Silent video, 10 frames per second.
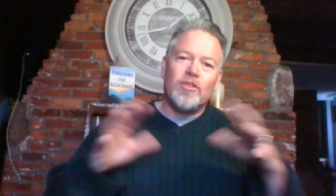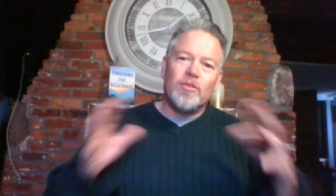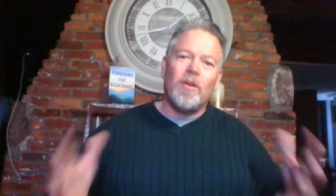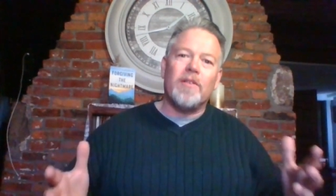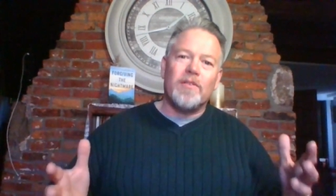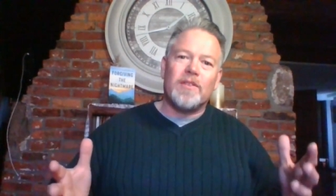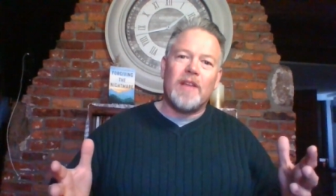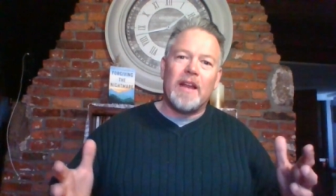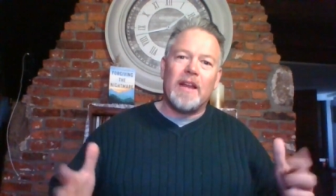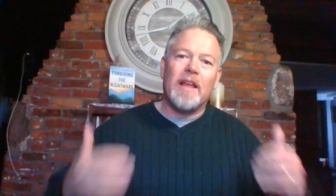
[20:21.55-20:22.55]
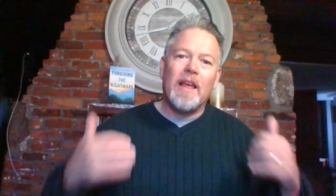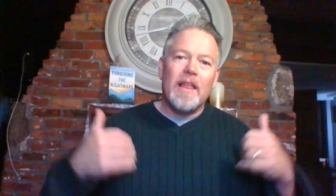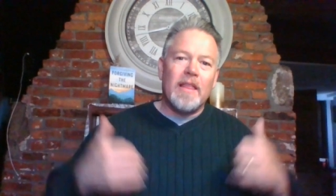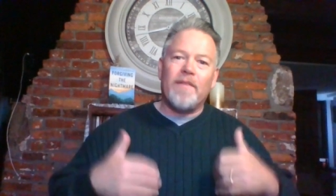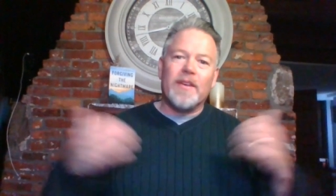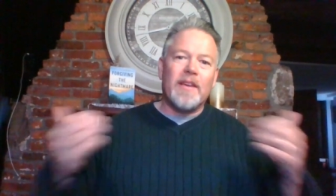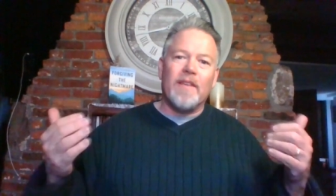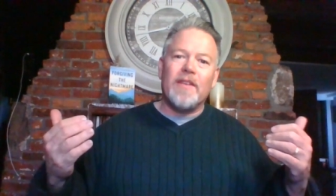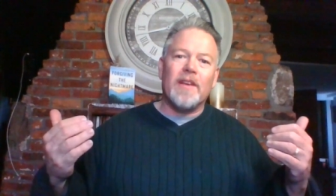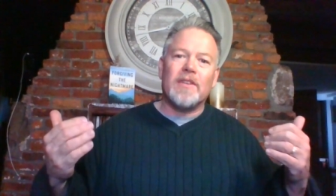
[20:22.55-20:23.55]
a true understanding mm-hmm. that
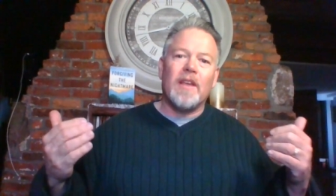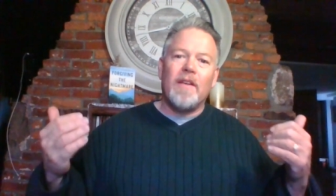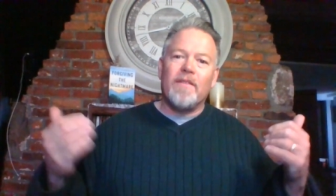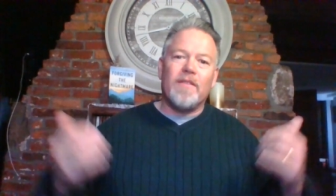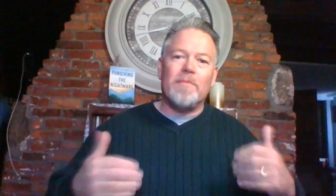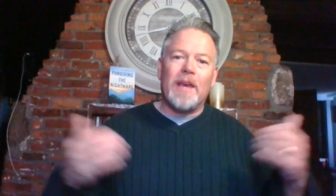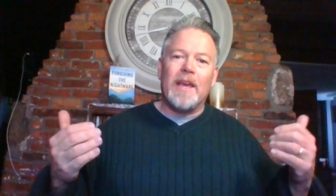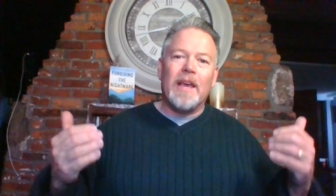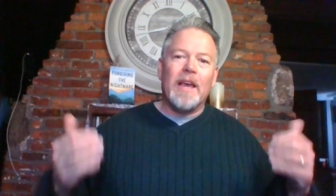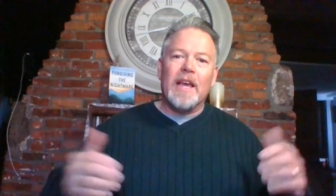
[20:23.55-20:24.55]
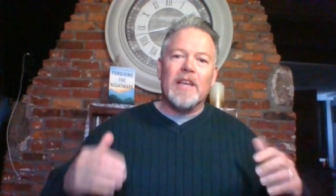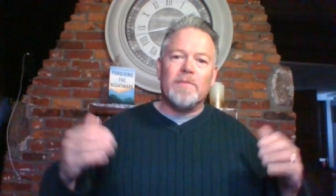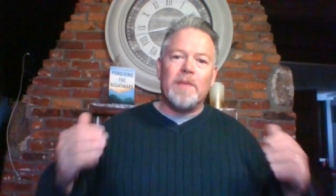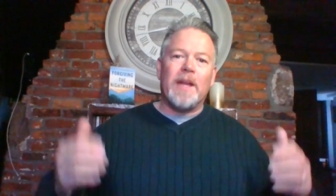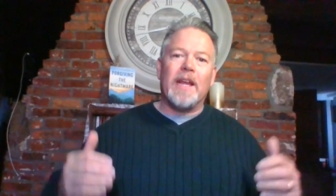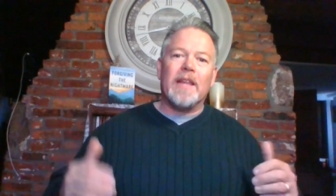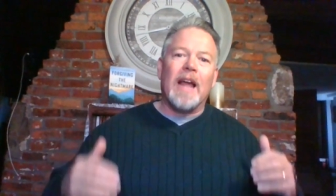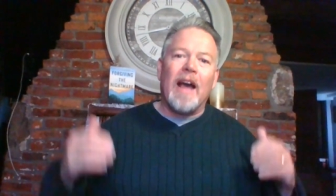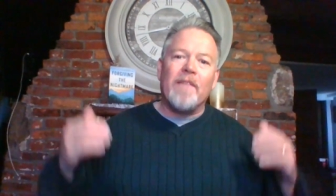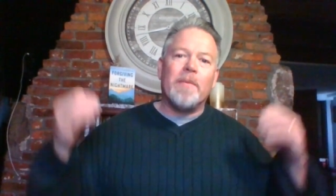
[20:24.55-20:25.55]
forgiveness for me is meaning
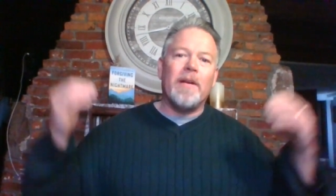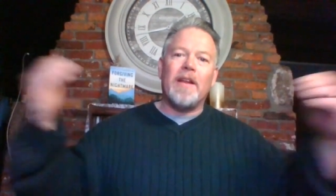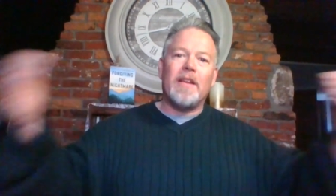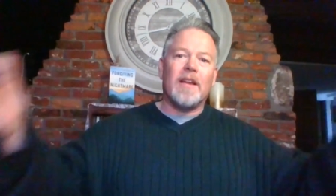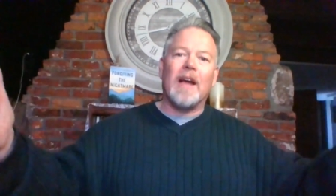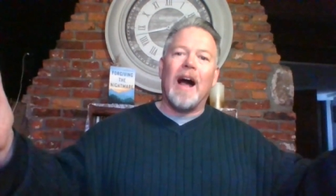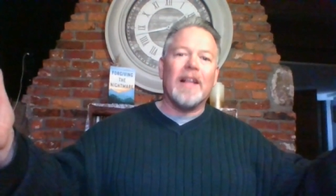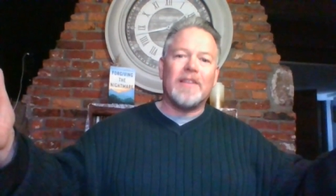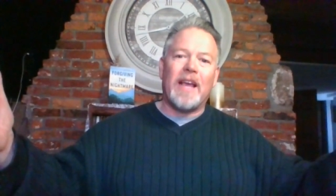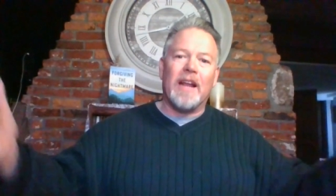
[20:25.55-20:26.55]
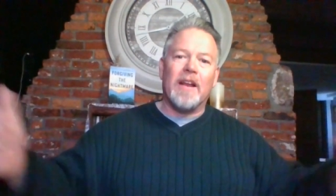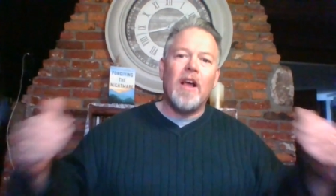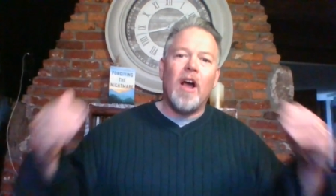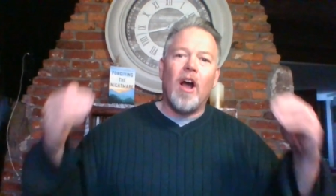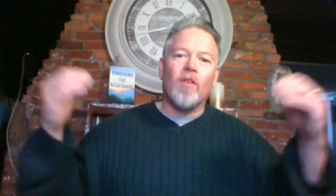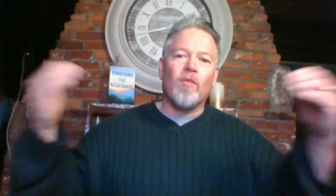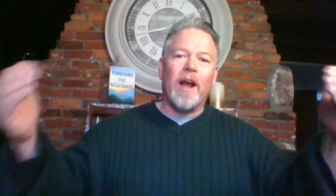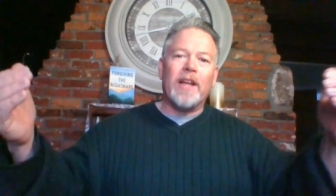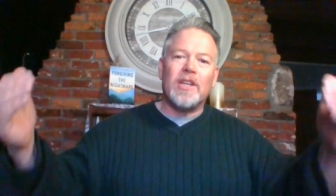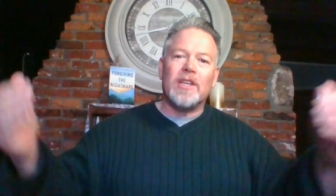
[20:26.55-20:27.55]
that I've put it into God's hand a
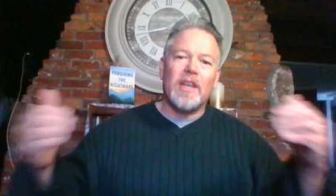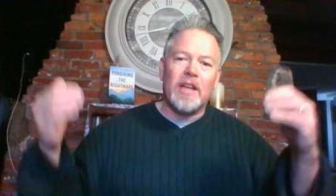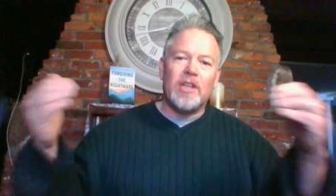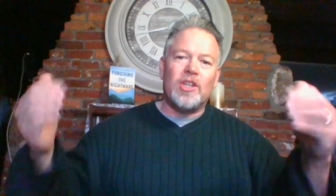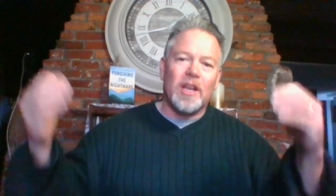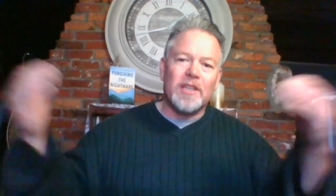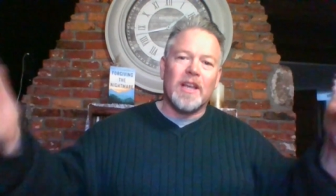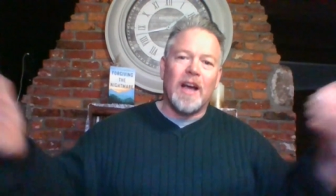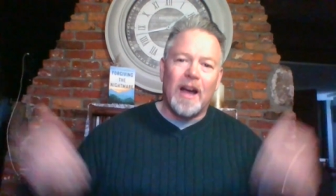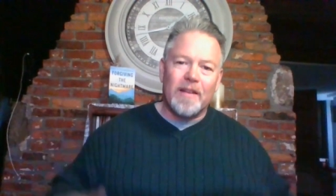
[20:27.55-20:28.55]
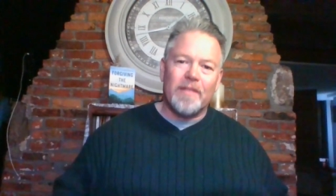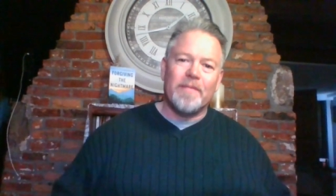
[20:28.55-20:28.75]
righteous and just God.